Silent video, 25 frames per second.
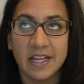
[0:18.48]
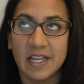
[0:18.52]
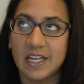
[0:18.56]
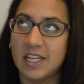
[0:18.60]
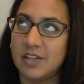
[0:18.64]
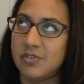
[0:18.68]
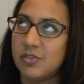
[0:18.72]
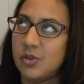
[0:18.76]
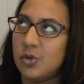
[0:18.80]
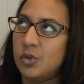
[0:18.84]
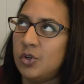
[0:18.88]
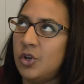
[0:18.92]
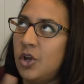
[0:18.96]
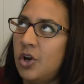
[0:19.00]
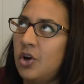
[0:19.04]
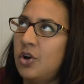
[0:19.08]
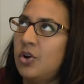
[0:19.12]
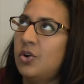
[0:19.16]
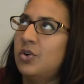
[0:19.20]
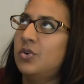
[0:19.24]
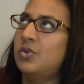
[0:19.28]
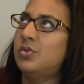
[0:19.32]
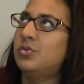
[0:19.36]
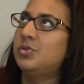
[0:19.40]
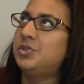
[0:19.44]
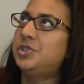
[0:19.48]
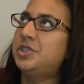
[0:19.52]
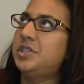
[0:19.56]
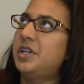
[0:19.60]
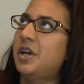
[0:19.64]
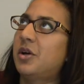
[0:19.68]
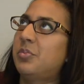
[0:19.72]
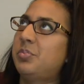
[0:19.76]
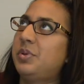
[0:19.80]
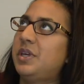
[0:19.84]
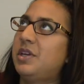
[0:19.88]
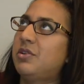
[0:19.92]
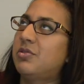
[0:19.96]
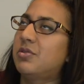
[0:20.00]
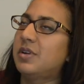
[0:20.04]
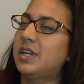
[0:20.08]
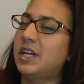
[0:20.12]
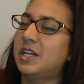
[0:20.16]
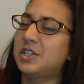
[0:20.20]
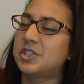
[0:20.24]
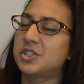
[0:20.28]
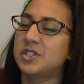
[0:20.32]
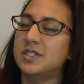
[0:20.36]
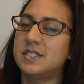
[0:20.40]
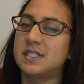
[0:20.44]
and if you know who GLP
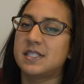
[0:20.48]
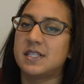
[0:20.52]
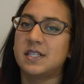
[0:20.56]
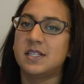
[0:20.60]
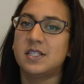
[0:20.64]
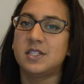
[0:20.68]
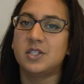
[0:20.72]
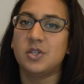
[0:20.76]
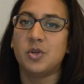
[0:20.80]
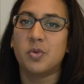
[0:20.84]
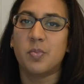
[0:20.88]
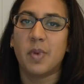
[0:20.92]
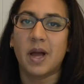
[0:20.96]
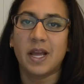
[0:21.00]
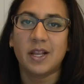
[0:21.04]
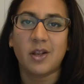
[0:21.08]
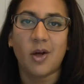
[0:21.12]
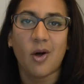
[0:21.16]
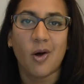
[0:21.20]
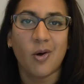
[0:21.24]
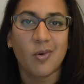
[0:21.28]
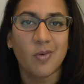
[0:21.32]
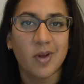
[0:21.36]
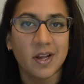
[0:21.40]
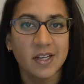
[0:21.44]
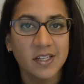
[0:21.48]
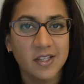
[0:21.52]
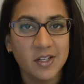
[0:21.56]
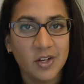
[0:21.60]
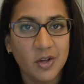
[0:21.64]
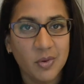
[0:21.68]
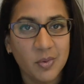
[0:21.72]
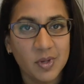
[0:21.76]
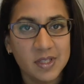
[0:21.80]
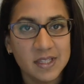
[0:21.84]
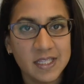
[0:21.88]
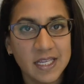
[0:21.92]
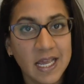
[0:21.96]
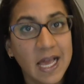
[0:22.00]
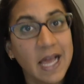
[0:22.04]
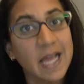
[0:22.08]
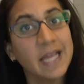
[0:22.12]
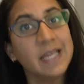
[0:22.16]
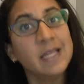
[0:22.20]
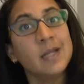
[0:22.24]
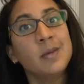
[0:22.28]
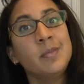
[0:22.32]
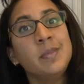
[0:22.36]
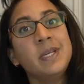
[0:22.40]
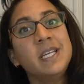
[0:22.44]
Creations is, you might already know what the
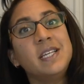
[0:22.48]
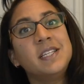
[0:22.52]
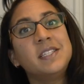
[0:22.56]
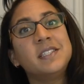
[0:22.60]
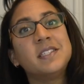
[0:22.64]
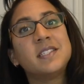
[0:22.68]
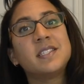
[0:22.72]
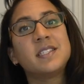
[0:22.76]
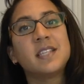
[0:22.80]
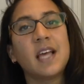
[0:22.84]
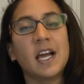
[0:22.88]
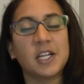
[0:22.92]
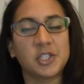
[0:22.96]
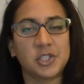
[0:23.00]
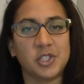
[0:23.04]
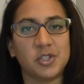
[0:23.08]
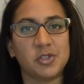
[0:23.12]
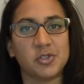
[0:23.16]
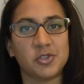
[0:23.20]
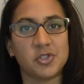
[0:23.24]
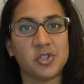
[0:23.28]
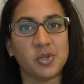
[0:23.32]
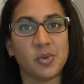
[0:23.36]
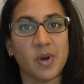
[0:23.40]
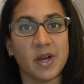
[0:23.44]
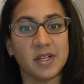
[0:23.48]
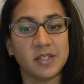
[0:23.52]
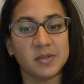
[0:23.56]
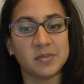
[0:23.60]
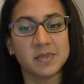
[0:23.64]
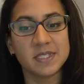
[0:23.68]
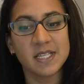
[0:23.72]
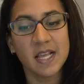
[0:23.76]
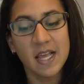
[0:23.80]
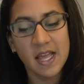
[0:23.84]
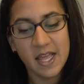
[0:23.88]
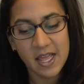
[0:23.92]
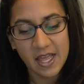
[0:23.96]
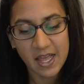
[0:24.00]
item is. Actually, there's two items.